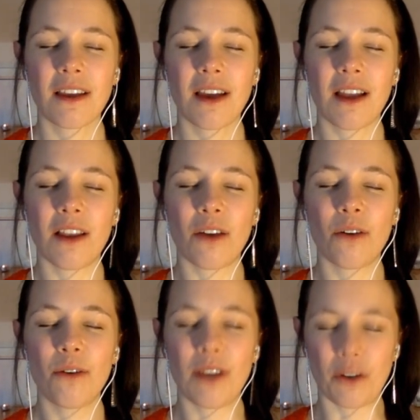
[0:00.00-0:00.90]

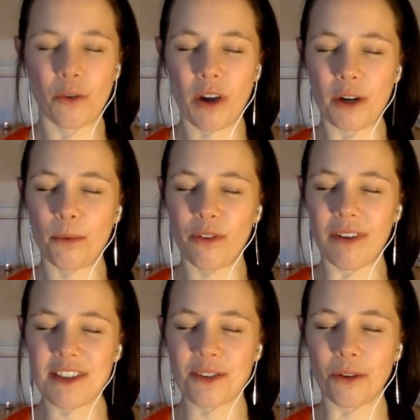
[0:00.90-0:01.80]
Hello, incredible
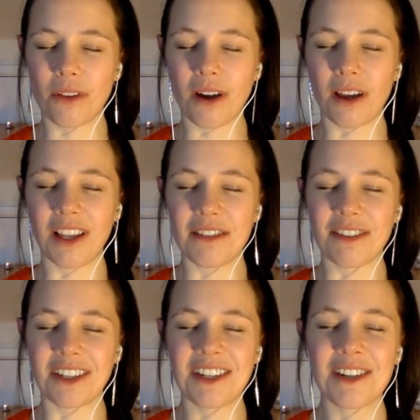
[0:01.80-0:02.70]
vessel that I live
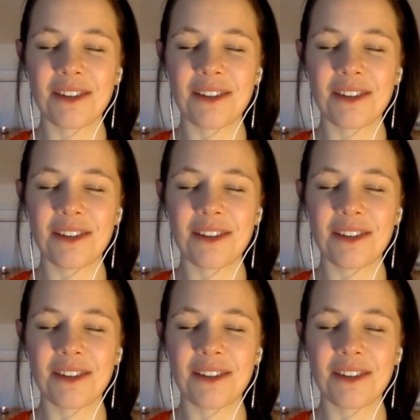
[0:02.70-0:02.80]
in.